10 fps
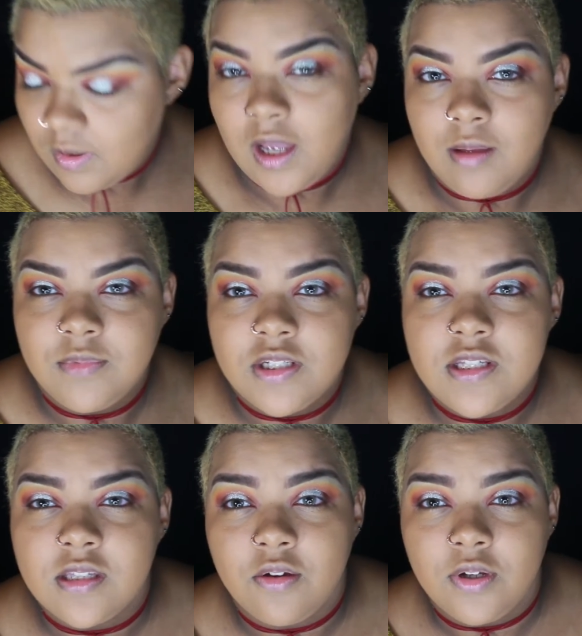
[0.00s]
I'm
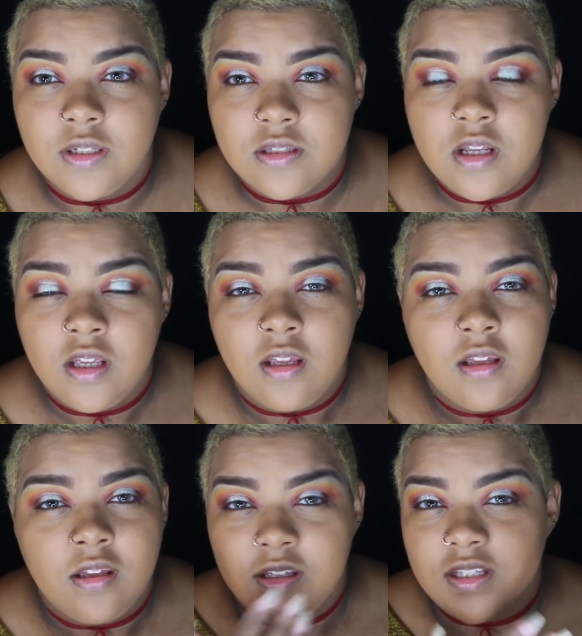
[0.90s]
just going
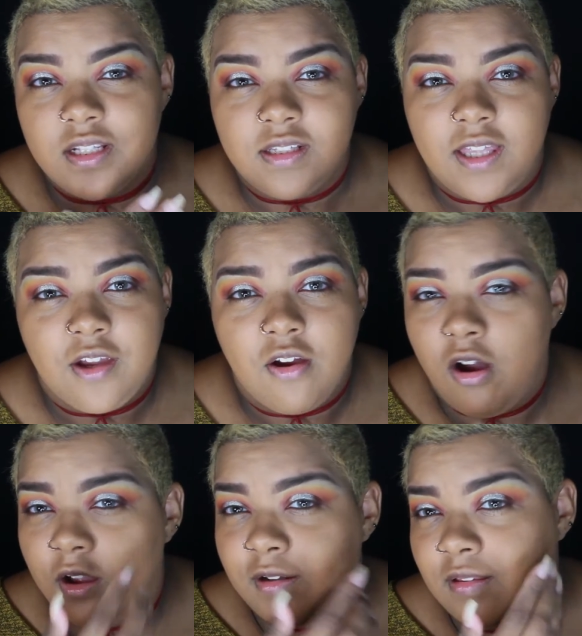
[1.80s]
to layer
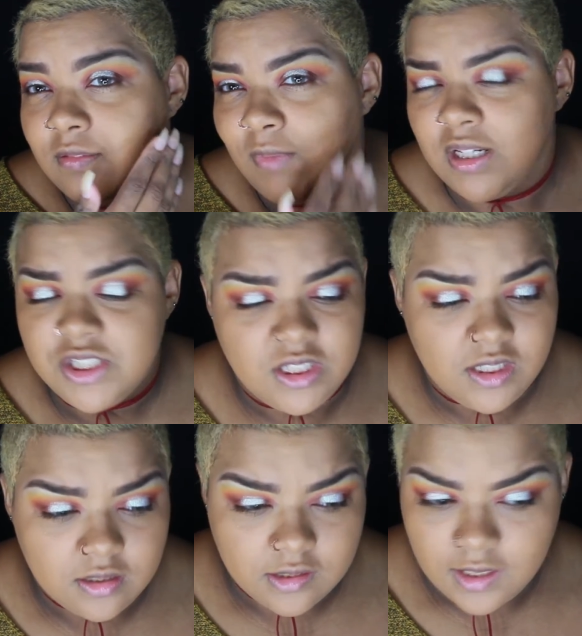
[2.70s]
on my
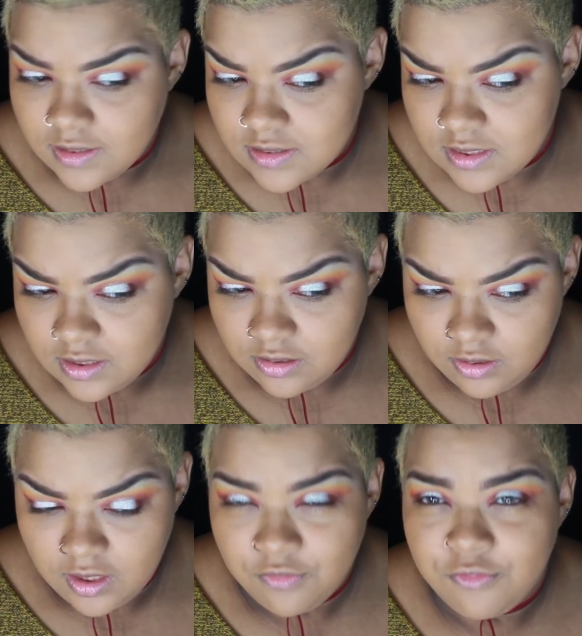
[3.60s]
cheek and see
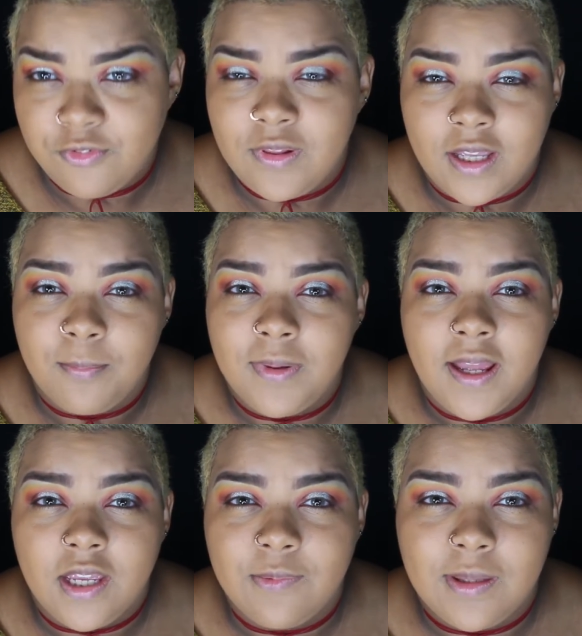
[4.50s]
if like
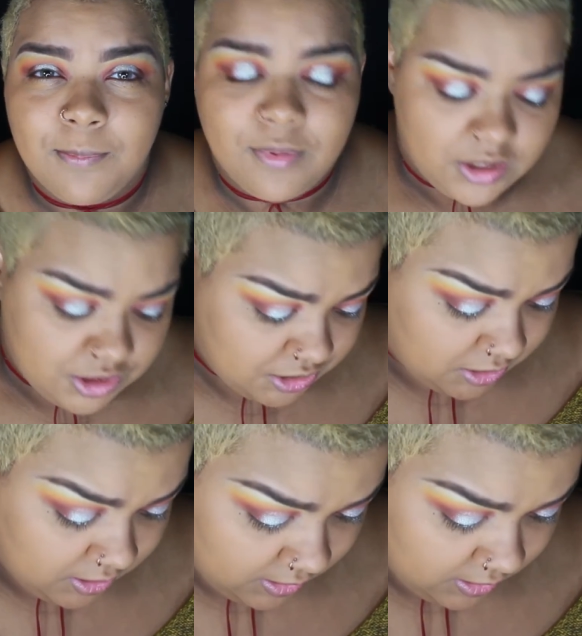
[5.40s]
applying it with a brush